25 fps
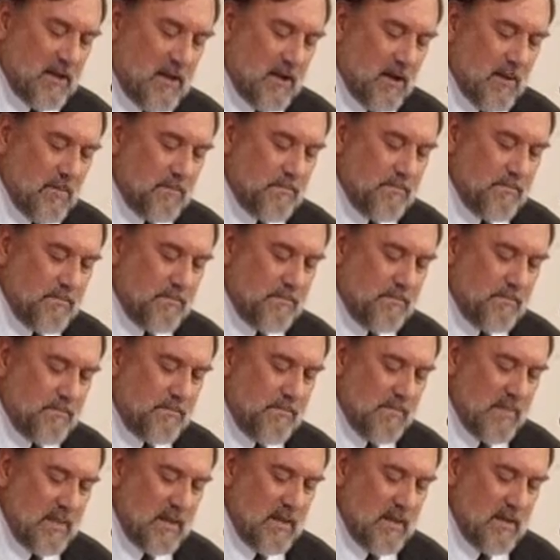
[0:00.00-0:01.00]
come,
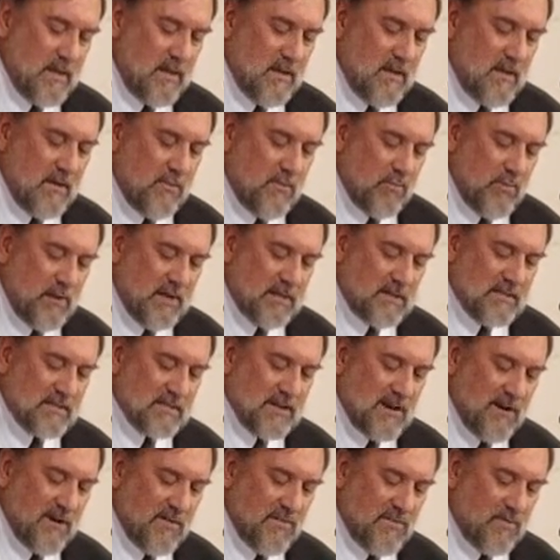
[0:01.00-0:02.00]
we
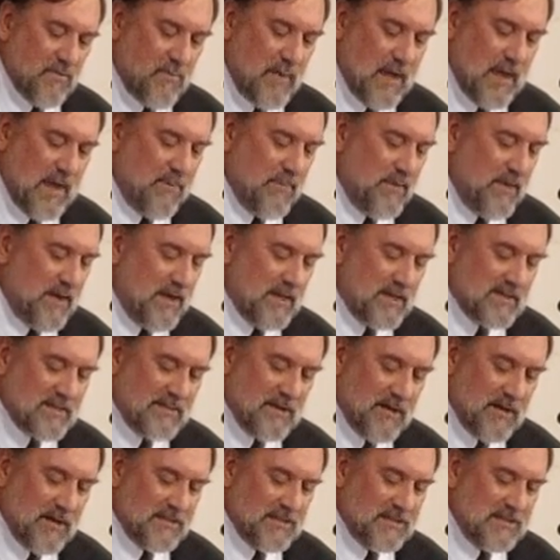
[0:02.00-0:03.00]
discover maybe it's
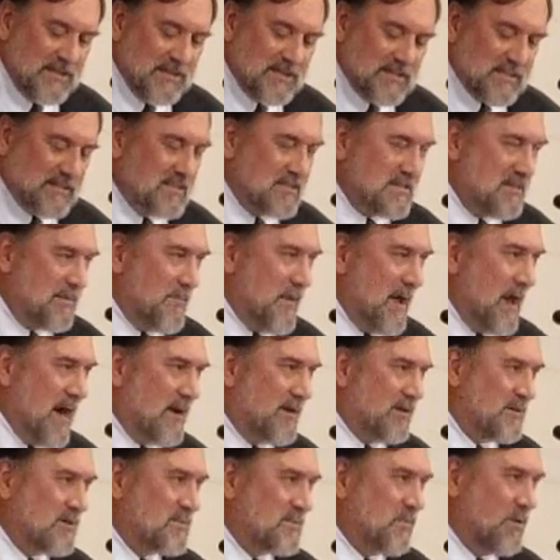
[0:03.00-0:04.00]
not Jesus that
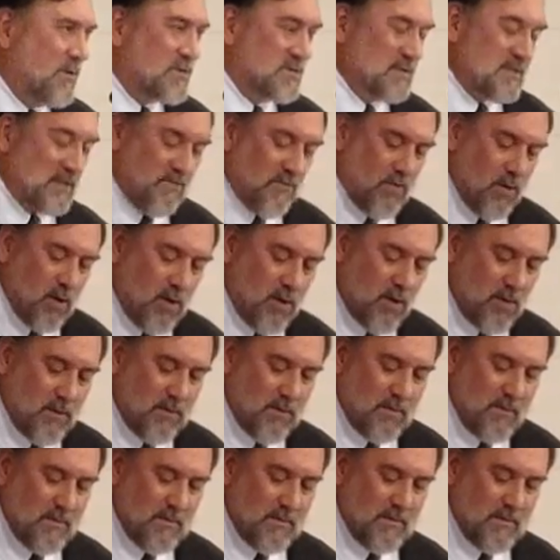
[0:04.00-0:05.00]
matters most of all.